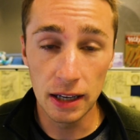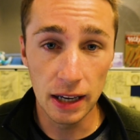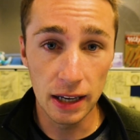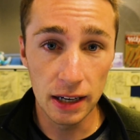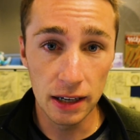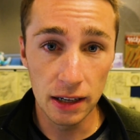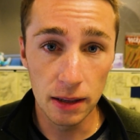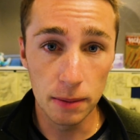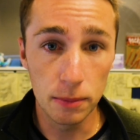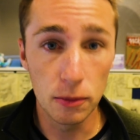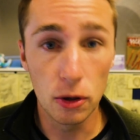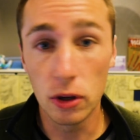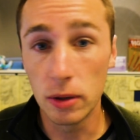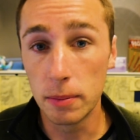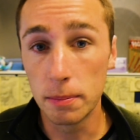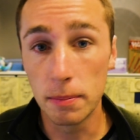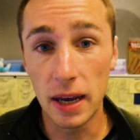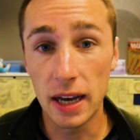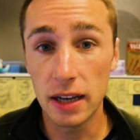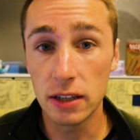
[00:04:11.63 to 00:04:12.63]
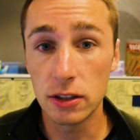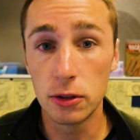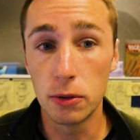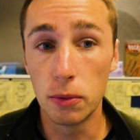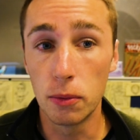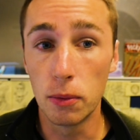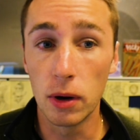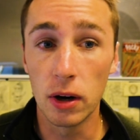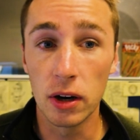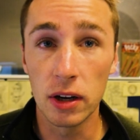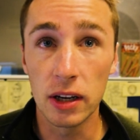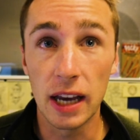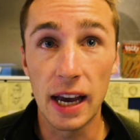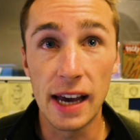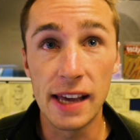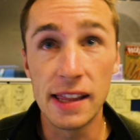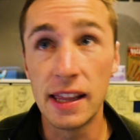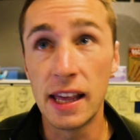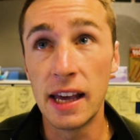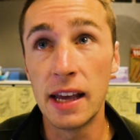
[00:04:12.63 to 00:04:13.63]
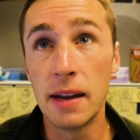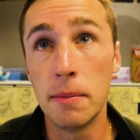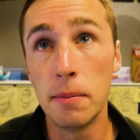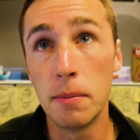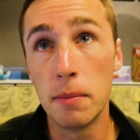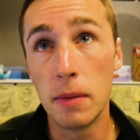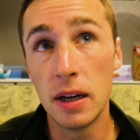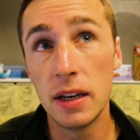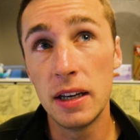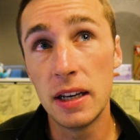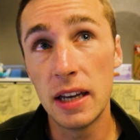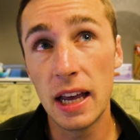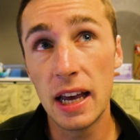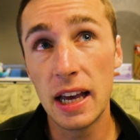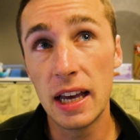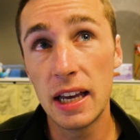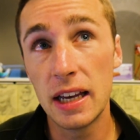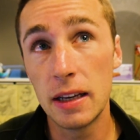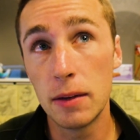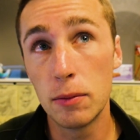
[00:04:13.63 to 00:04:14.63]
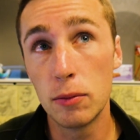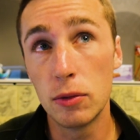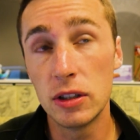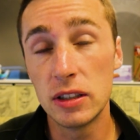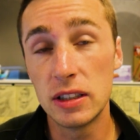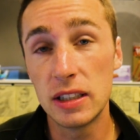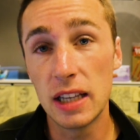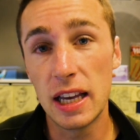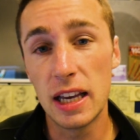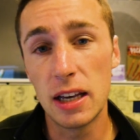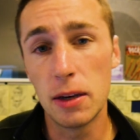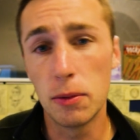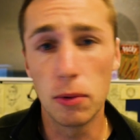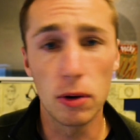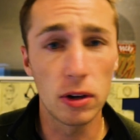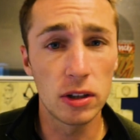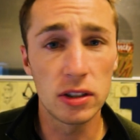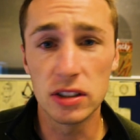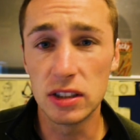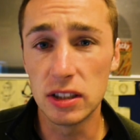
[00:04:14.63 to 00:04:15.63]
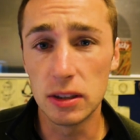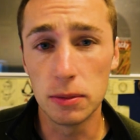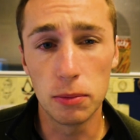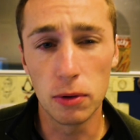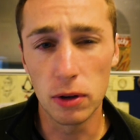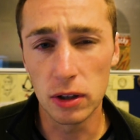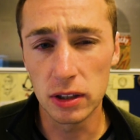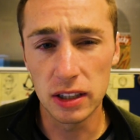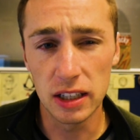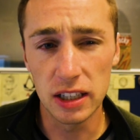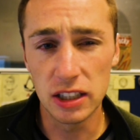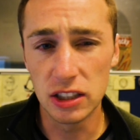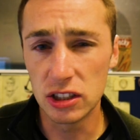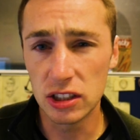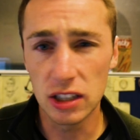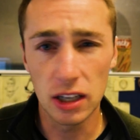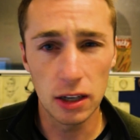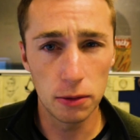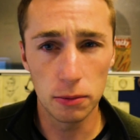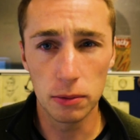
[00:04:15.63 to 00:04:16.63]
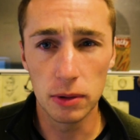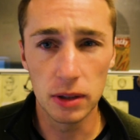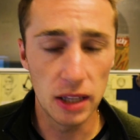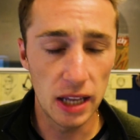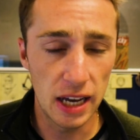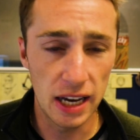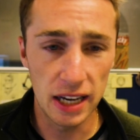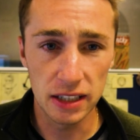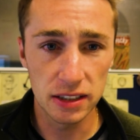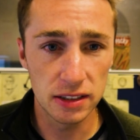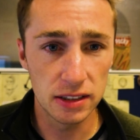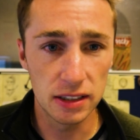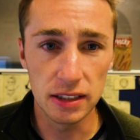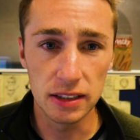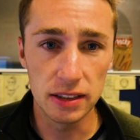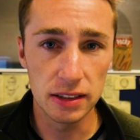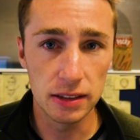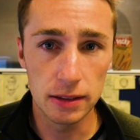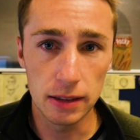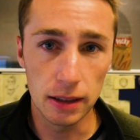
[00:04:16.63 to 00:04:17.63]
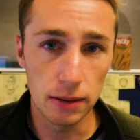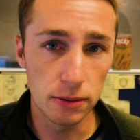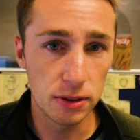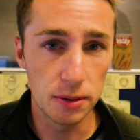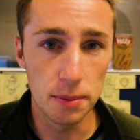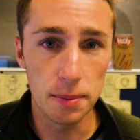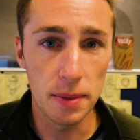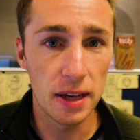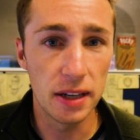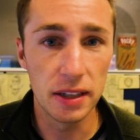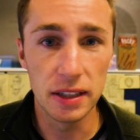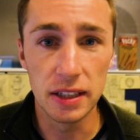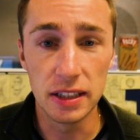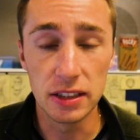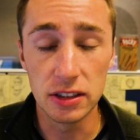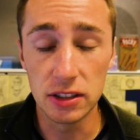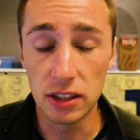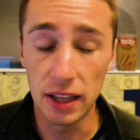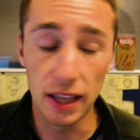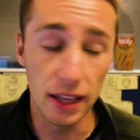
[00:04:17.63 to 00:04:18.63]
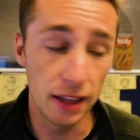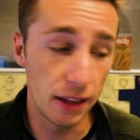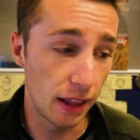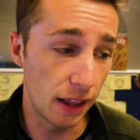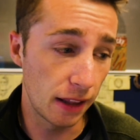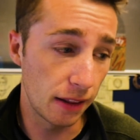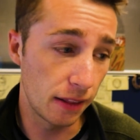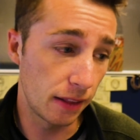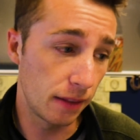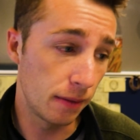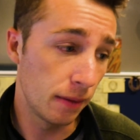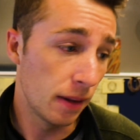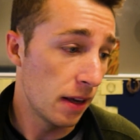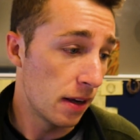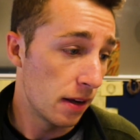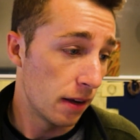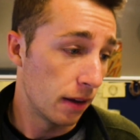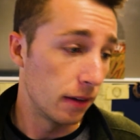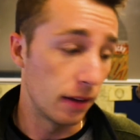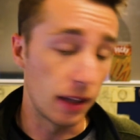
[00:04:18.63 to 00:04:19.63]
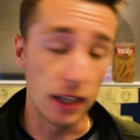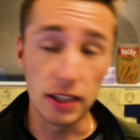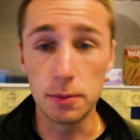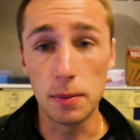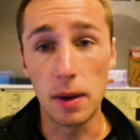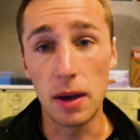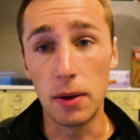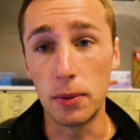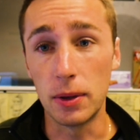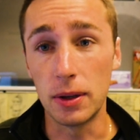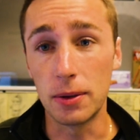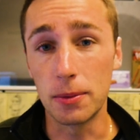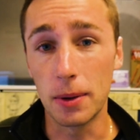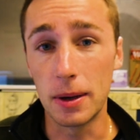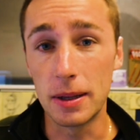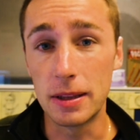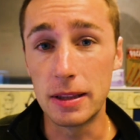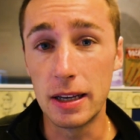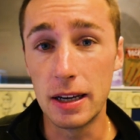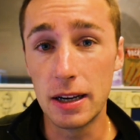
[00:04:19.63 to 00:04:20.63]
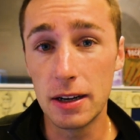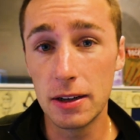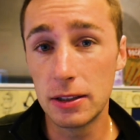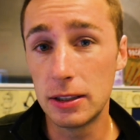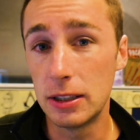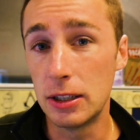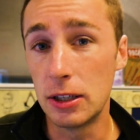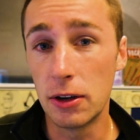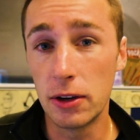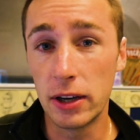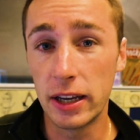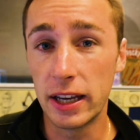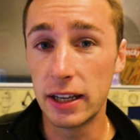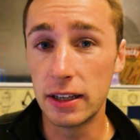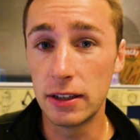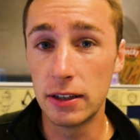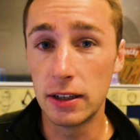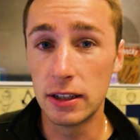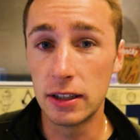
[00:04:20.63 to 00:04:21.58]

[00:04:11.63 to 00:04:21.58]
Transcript: ended up going back to work, and then Monday was a work, sleep, work day, just kind of relaxed, and that was about it. So that's my week right there. You know, I had